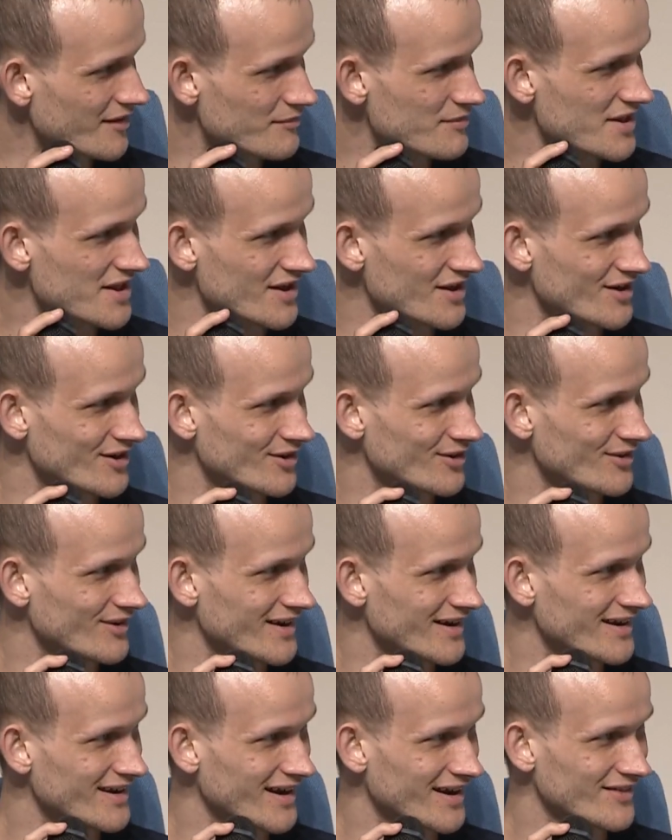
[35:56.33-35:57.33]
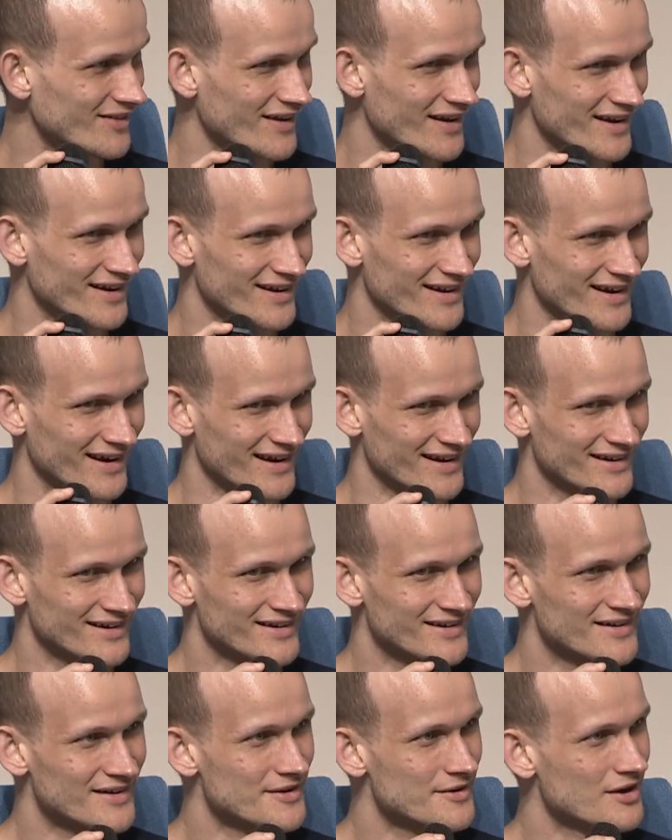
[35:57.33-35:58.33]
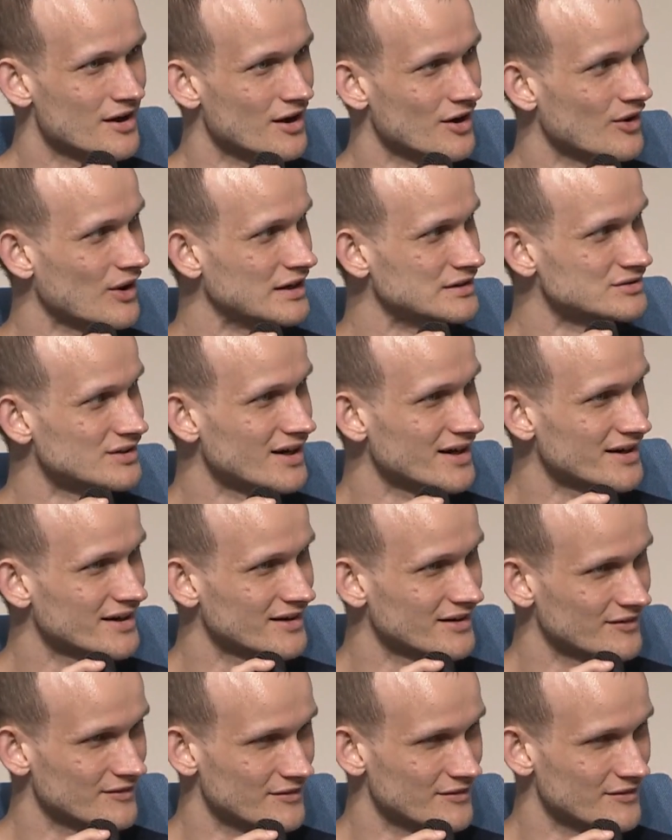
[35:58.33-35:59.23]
So I think a lot